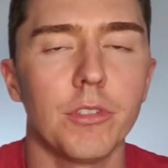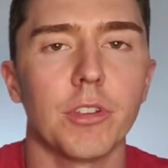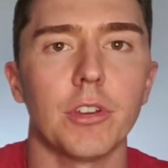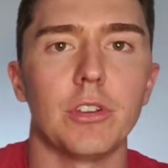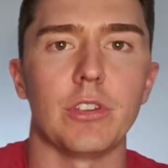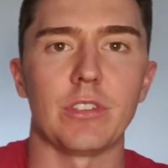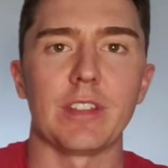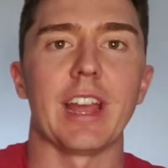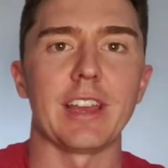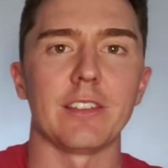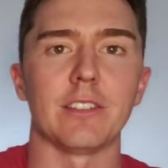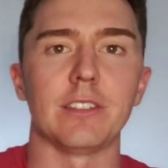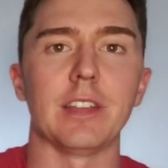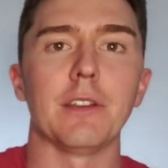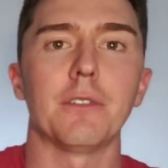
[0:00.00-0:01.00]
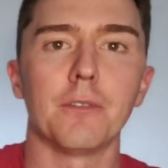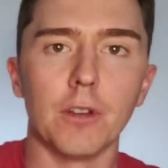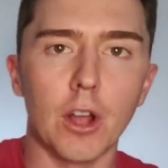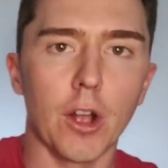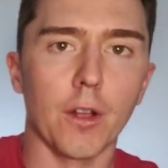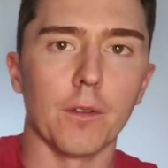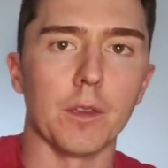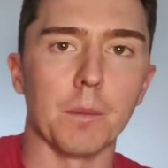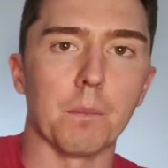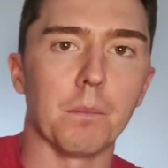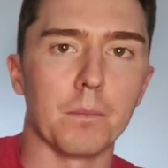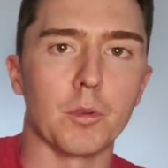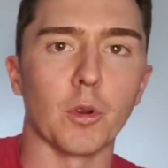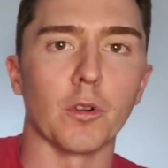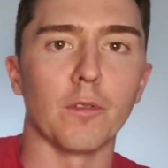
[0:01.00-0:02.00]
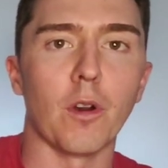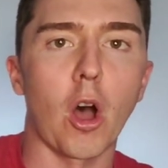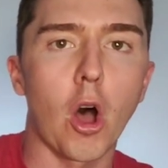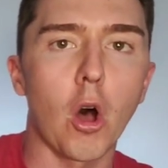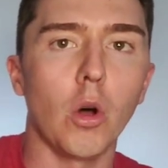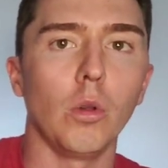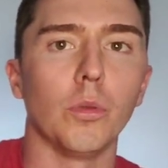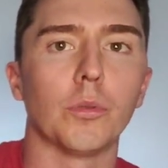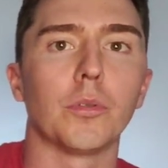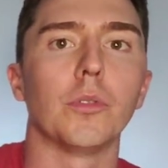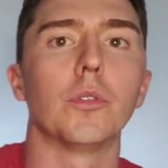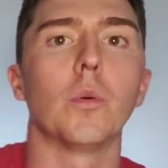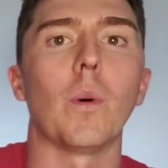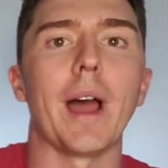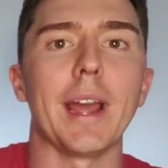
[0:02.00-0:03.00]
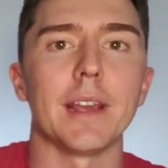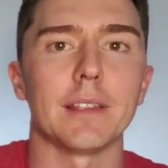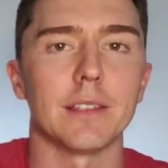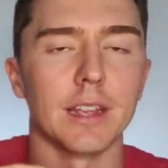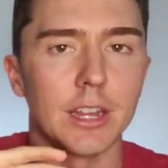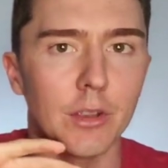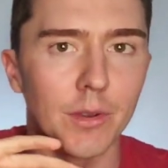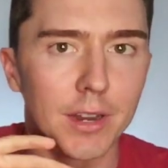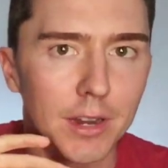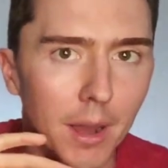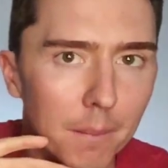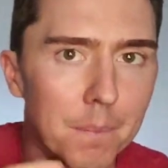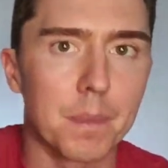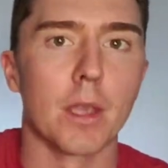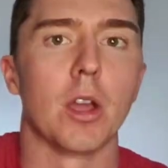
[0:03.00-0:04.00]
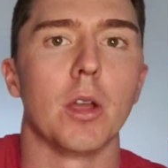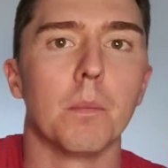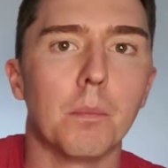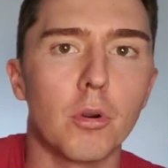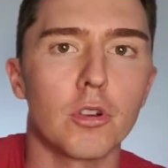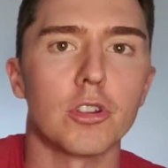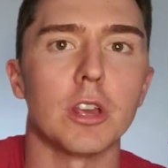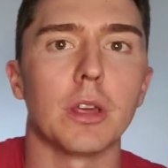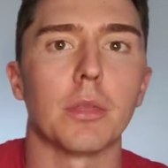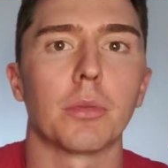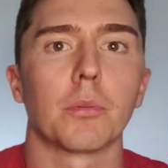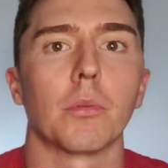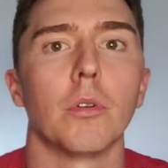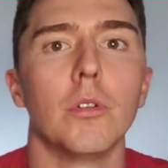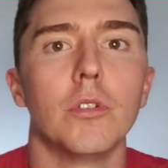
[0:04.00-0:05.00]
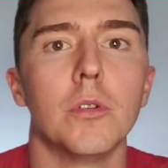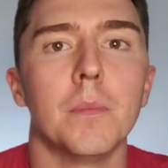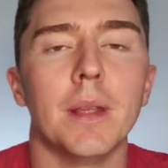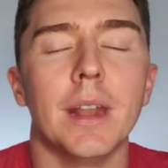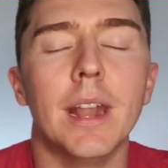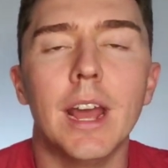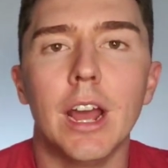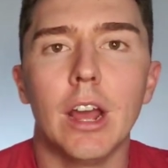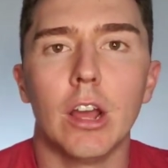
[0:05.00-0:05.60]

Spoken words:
So you stay stiff, you sort of hold through the wakes, and you end up pushing through them and